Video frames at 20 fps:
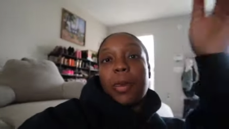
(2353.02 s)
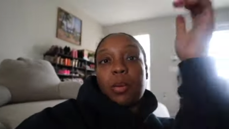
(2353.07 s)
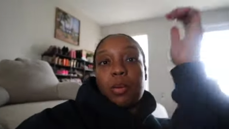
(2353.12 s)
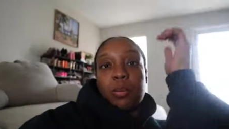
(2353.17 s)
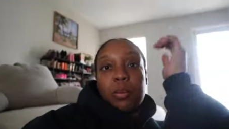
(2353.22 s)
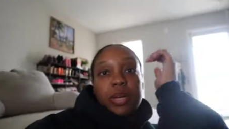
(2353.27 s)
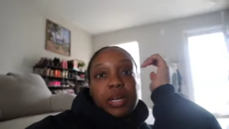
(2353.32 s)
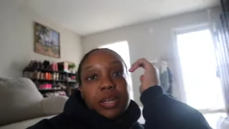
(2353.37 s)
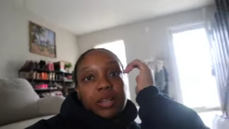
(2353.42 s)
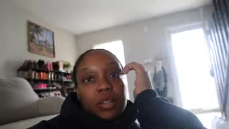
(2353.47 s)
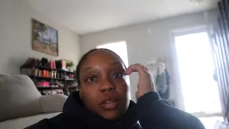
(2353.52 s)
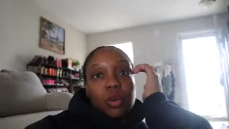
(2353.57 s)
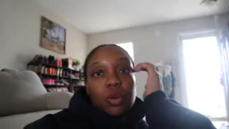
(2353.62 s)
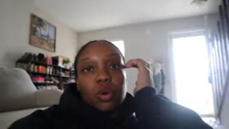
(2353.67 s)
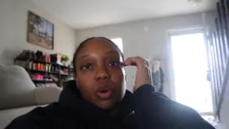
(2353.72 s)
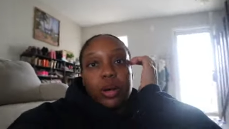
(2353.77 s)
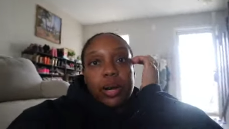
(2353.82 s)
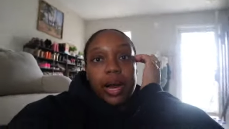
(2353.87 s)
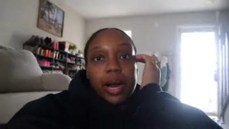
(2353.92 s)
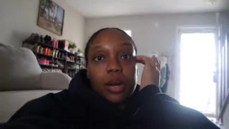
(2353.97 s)
when we did the
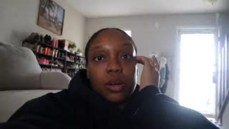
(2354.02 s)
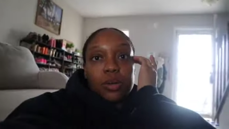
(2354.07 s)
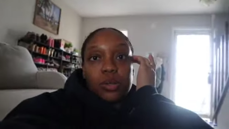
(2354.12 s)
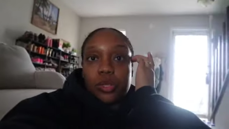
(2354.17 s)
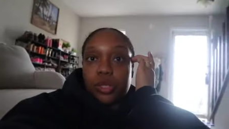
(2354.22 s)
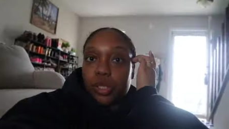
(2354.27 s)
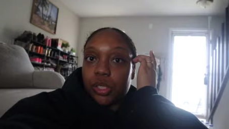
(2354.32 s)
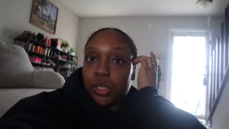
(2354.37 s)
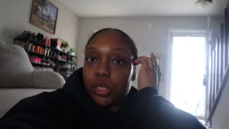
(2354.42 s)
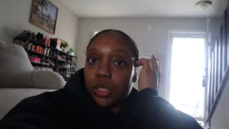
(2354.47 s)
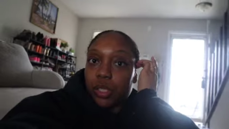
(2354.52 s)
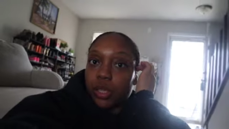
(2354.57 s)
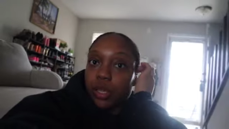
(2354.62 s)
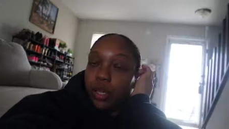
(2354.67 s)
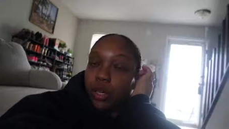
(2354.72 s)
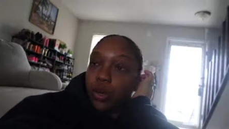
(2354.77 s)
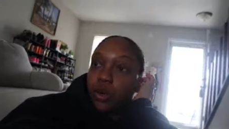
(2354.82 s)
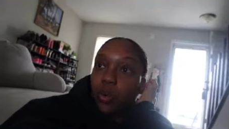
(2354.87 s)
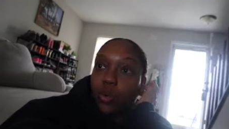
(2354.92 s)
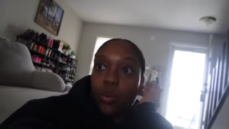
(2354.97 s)
courthouse
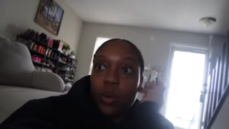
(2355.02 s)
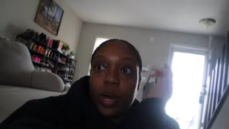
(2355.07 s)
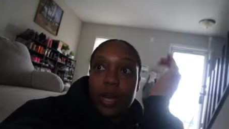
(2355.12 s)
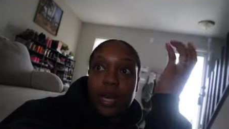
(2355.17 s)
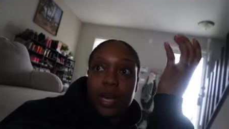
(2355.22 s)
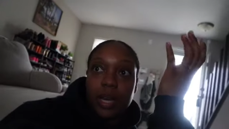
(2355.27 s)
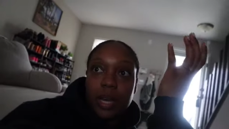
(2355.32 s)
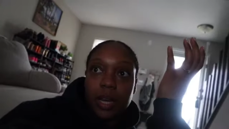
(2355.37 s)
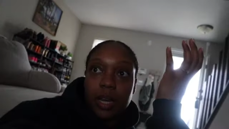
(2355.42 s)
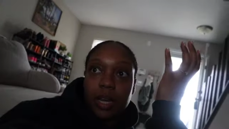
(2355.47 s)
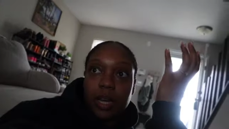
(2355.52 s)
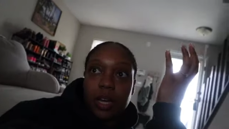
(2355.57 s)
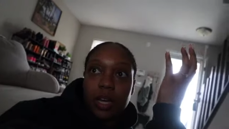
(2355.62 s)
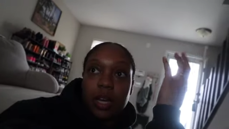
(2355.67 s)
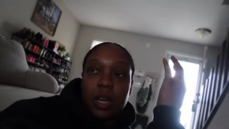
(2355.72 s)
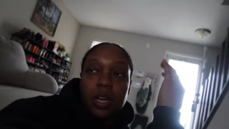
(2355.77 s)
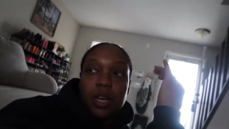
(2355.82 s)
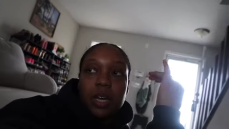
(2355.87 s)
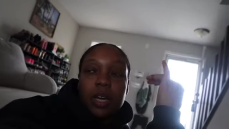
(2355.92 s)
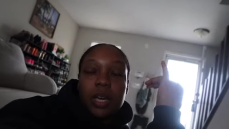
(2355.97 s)
wedding,
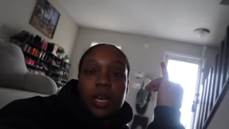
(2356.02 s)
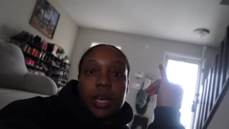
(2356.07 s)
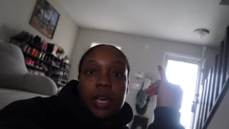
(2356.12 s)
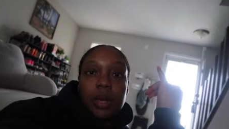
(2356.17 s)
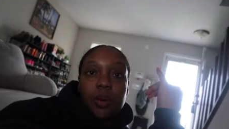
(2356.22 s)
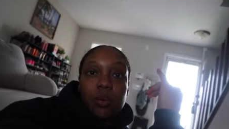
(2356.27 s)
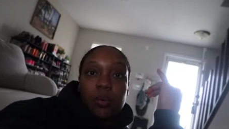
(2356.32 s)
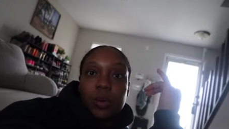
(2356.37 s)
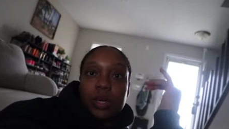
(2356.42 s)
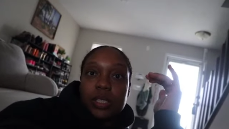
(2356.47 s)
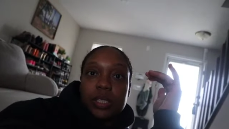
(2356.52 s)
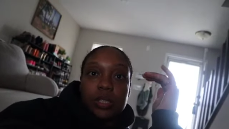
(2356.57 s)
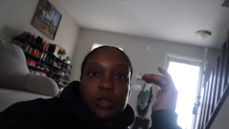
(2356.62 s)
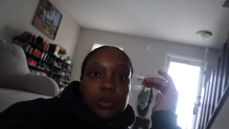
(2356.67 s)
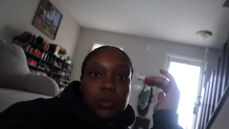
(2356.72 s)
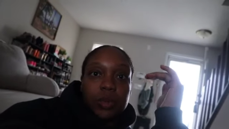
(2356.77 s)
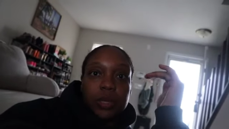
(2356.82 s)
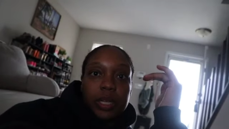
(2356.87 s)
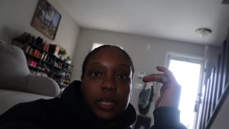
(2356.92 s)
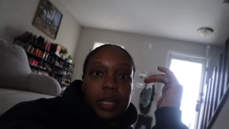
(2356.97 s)
it wasn't
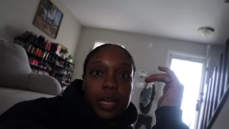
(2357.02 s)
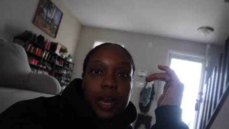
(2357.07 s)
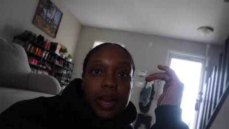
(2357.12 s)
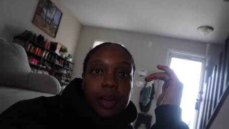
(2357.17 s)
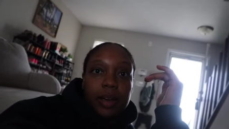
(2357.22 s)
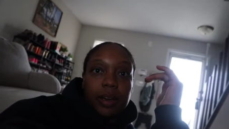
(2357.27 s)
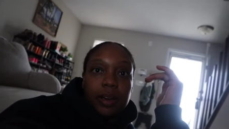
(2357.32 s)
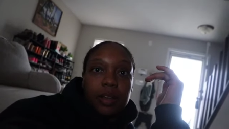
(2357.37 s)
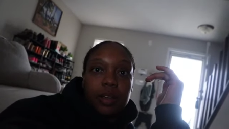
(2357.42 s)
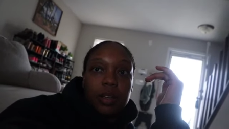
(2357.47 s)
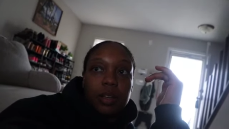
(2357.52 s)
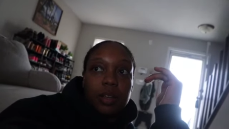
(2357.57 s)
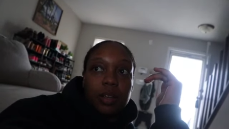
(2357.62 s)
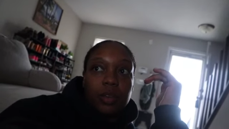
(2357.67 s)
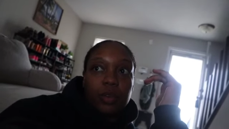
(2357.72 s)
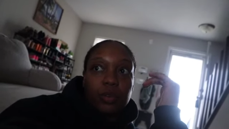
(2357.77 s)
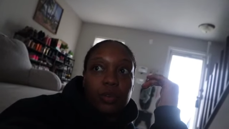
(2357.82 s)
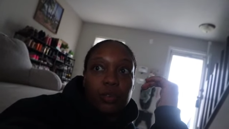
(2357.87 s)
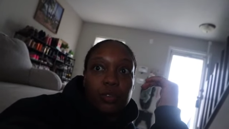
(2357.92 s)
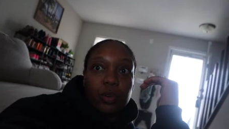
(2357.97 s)
really like
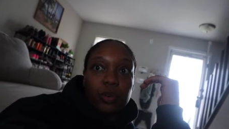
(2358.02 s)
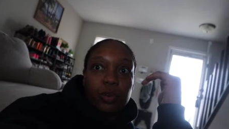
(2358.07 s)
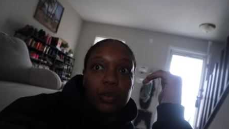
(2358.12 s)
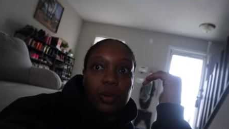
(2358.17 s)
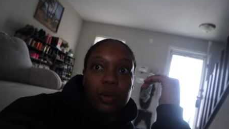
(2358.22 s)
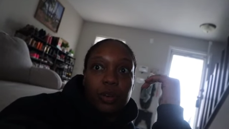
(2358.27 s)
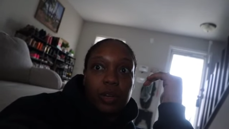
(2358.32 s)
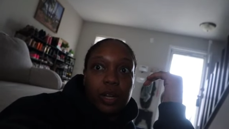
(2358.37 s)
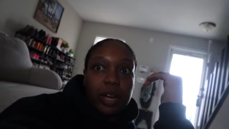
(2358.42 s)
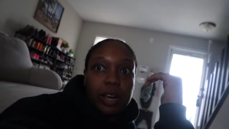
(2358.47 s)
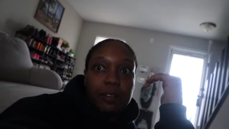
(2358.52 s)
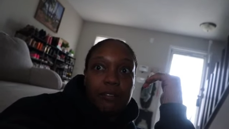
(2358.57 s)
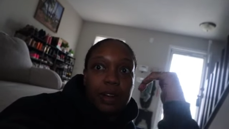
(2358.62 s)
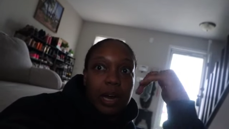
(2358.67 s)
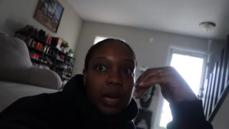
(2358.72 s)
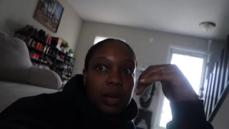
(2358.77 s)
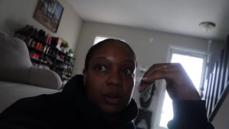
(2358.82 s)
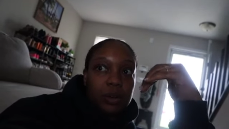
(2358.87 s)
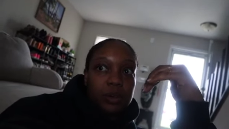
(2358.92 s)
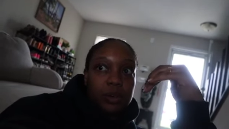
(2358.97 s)
for real like
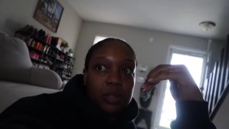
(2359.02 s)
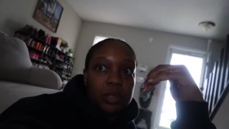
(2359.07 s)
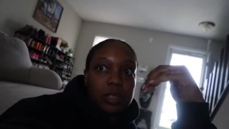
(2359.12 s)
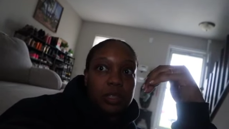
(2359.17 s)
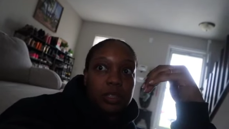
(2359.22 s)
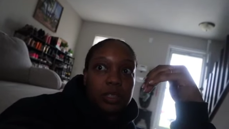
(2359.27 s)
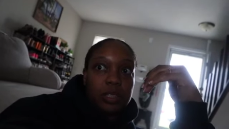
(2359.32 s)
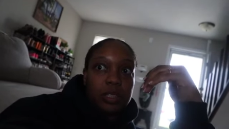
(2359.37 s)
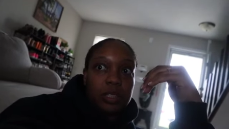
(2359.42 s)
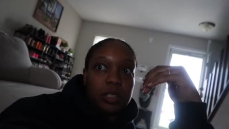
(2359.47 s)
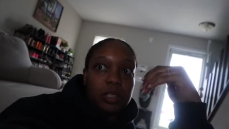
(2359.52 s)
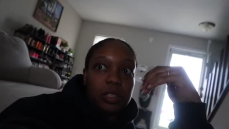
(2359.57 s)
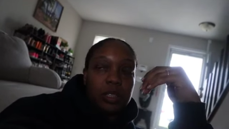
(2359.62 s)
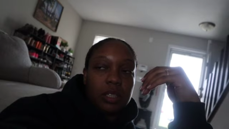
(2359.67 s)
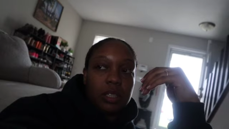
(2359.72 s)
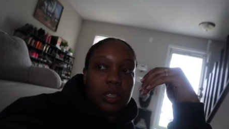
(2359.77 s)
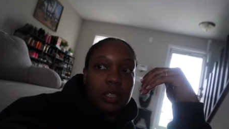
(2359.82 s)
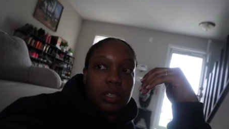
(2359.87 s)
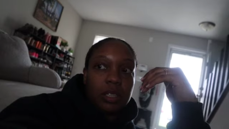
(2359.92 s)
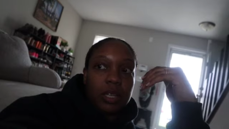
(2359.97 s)
vows.
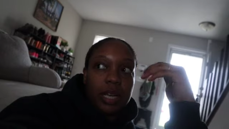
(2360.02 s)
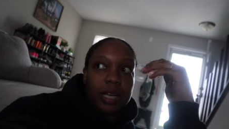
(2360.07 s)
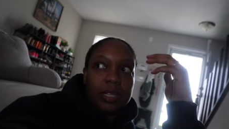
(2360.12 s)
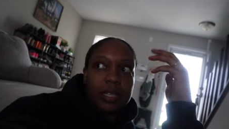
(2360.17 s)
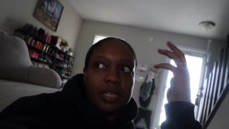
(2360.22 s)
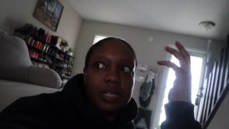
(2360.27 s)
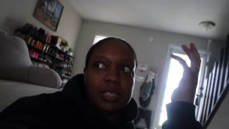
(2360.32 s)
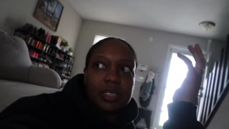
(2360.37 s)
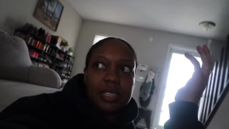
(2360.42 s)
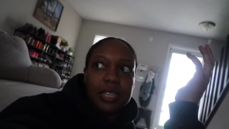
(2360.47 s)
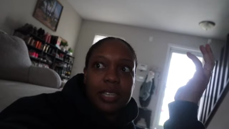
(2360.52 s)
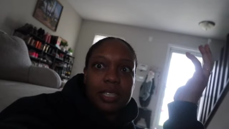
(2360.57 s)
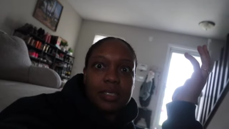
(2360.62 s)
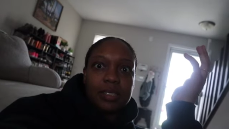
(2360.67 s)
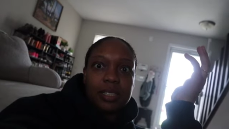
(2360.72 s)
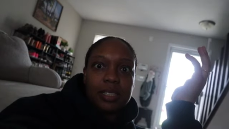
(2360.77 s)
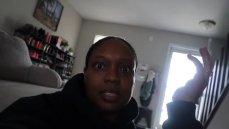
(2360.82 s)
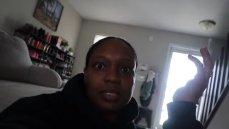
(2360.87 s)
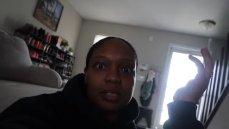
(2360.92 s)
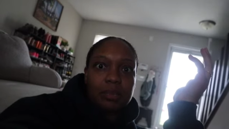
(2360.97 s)
Like these
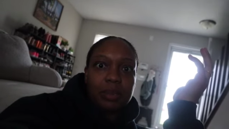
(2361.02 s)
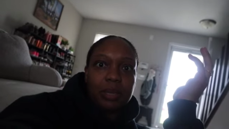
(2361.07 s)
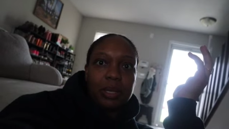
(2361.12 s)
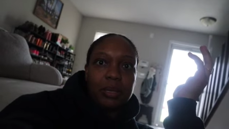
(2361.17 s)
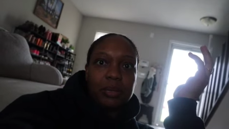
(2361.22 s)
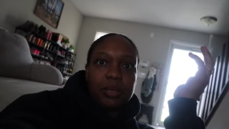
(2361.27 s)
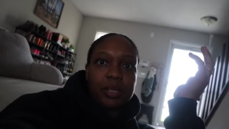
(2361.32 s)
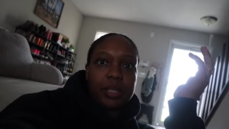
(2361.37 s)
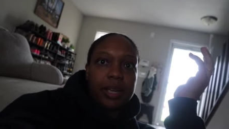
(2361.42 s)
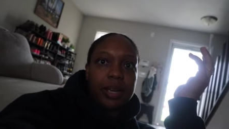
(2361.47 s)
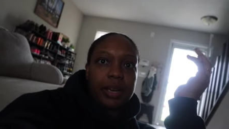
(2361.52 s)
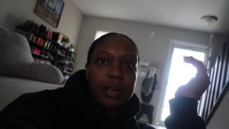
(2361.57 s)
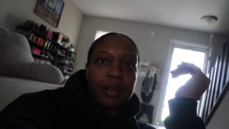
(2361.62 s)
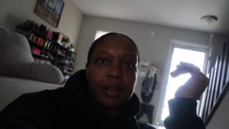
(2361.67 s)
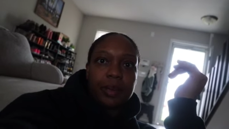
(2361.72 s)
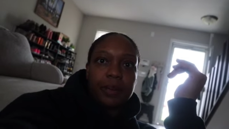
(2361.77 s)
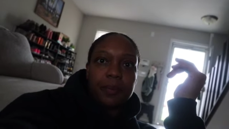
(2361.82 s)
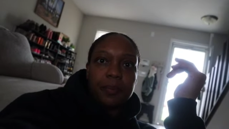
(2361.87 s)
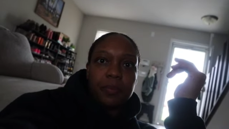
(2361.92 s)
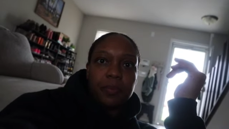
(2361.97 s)
days they just make you
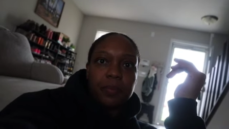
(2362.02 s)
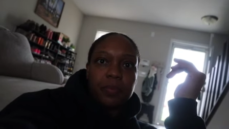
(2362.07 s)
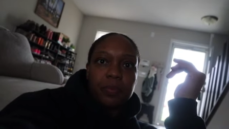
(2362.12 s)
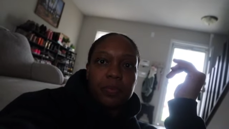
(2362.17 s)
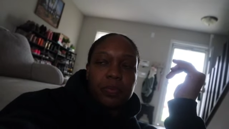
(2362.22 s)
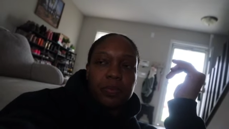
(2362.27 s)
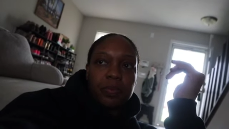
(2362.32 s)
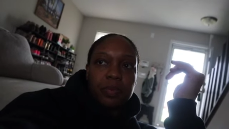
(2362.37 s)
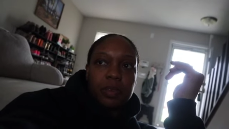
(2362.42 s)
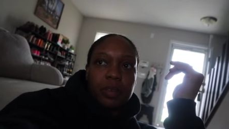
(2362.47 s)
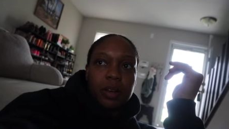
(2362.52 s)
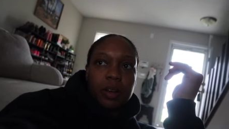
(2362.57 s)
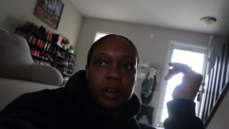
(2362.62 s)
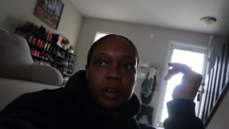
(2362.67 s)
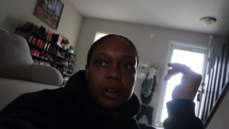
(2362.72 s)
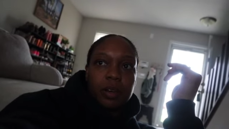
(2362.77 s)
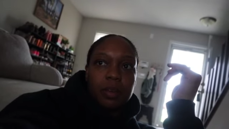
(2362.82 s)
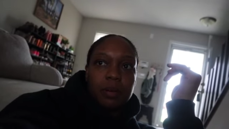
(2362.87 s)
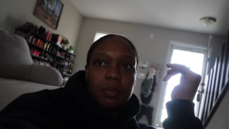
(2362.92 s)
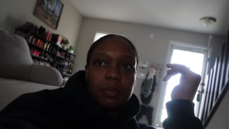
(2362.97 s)
say,
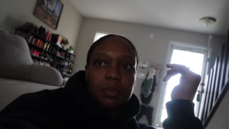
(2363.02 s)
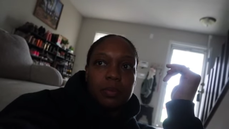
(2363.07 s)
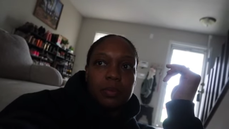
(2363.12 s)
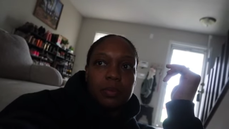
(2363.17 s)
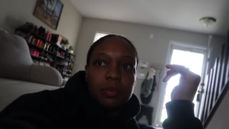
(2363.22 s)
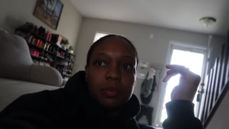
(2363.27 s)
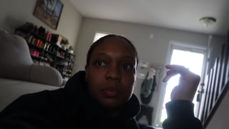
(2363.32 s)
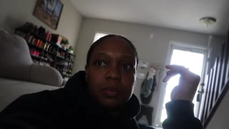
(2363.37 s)
um,